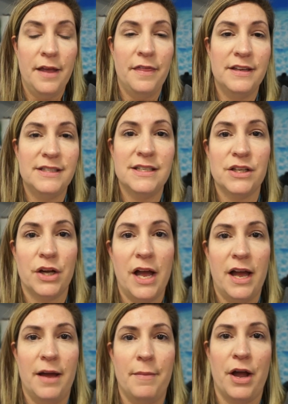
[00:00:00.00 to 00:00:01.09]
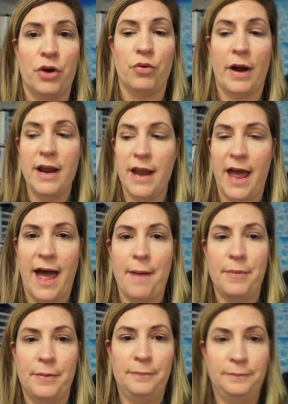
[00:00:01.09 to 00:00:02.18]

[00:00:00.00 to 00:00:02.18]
this is a great app.